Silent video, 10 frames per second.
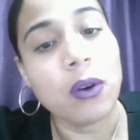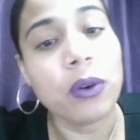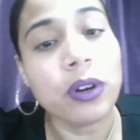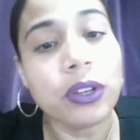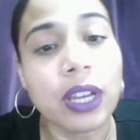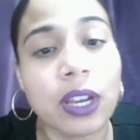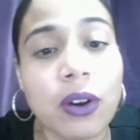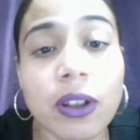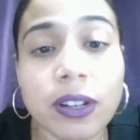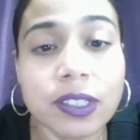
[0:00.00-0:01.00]
or you can
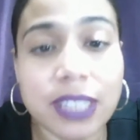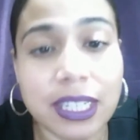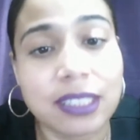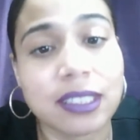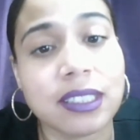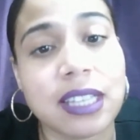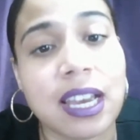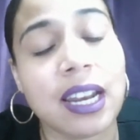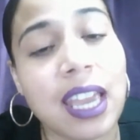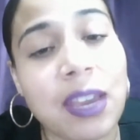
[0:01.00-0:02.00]
call or text us
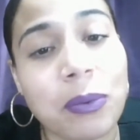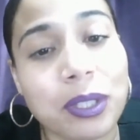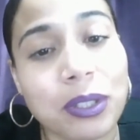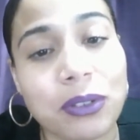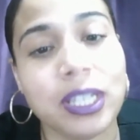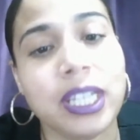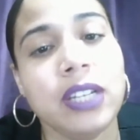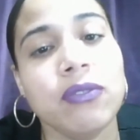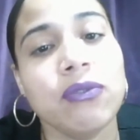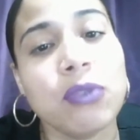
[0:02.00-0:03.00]
at
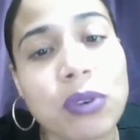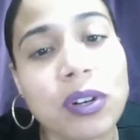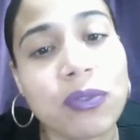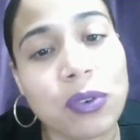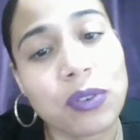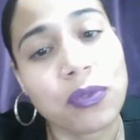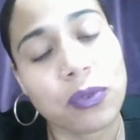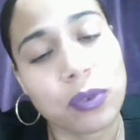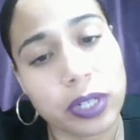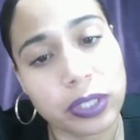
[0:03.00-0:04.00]

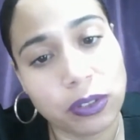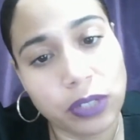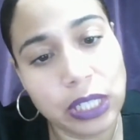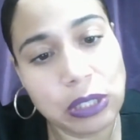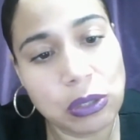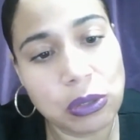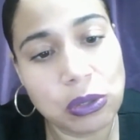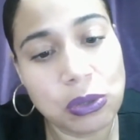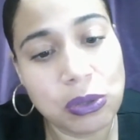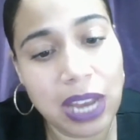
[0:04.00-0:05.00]

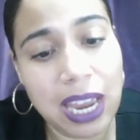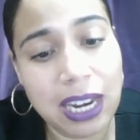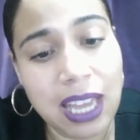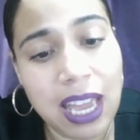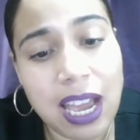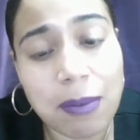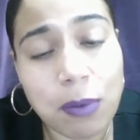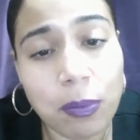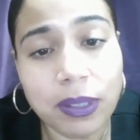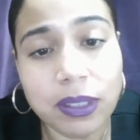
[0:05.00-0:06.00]
813-444-3229. I'm
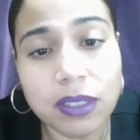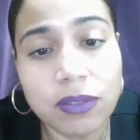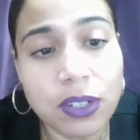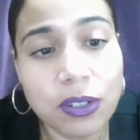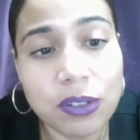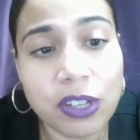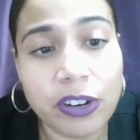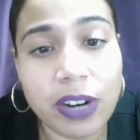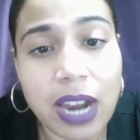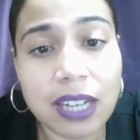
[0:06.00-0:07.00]
hoping these videos
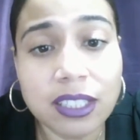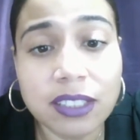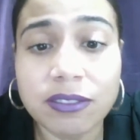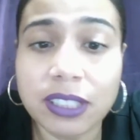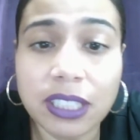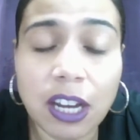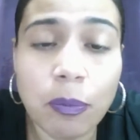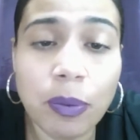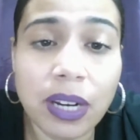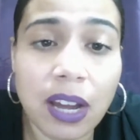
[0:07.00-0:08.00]
are actually really
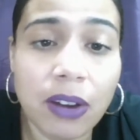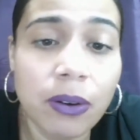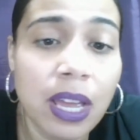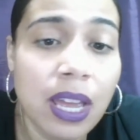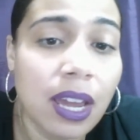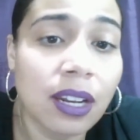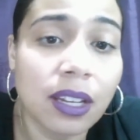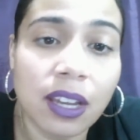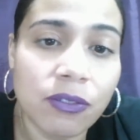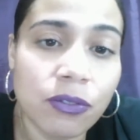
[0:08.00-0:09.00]
helping out. And
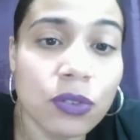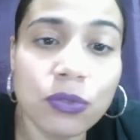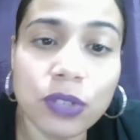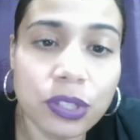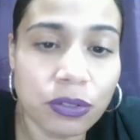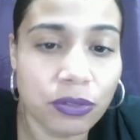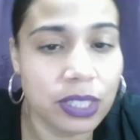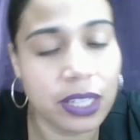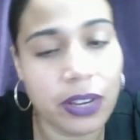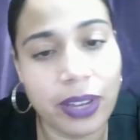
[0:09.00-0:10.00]
again, feel free to
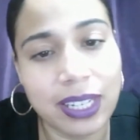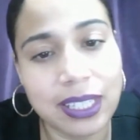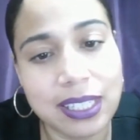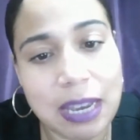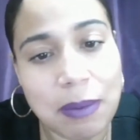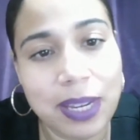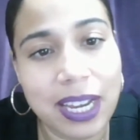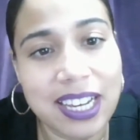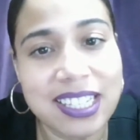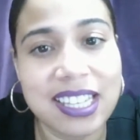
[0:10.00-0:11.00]
reach out anytime,
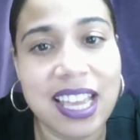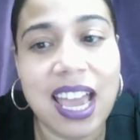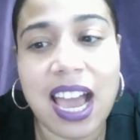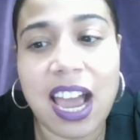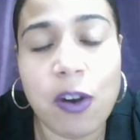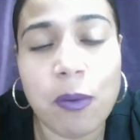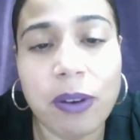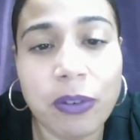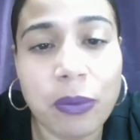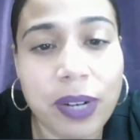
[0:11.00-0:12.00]
guys. I hope
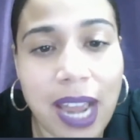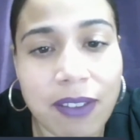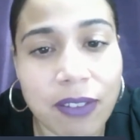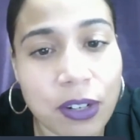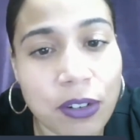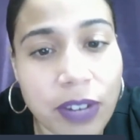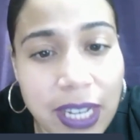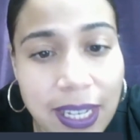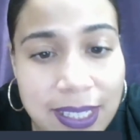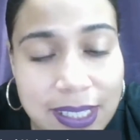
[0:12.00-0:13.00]
everyone have a
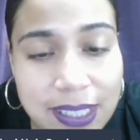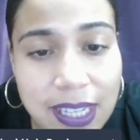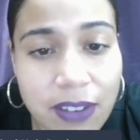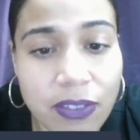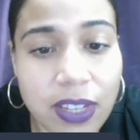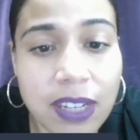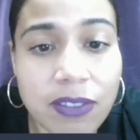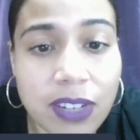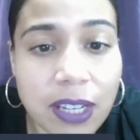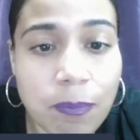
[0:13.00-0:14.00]
great and safe
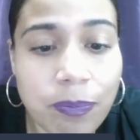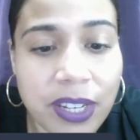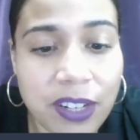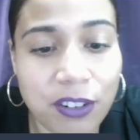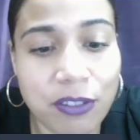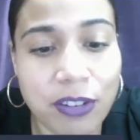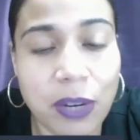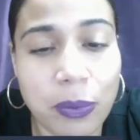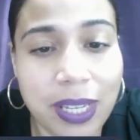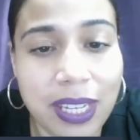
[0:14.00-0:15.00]
evening and a
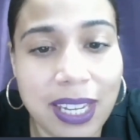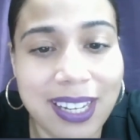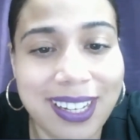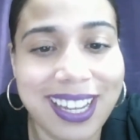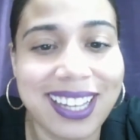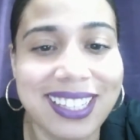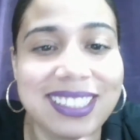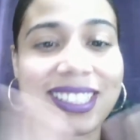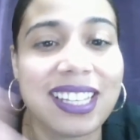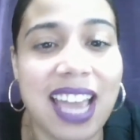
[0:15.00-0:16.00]
great weekend,
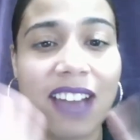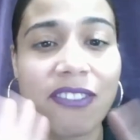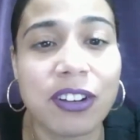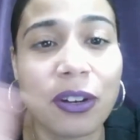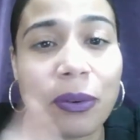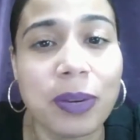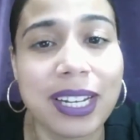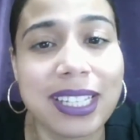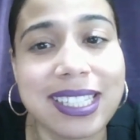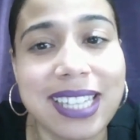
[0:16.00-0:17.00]
guys. Have a good
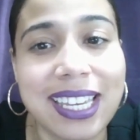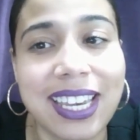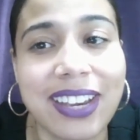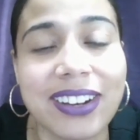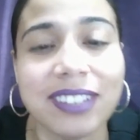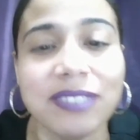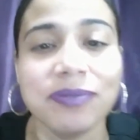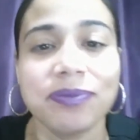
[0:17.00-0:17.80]
one and take care.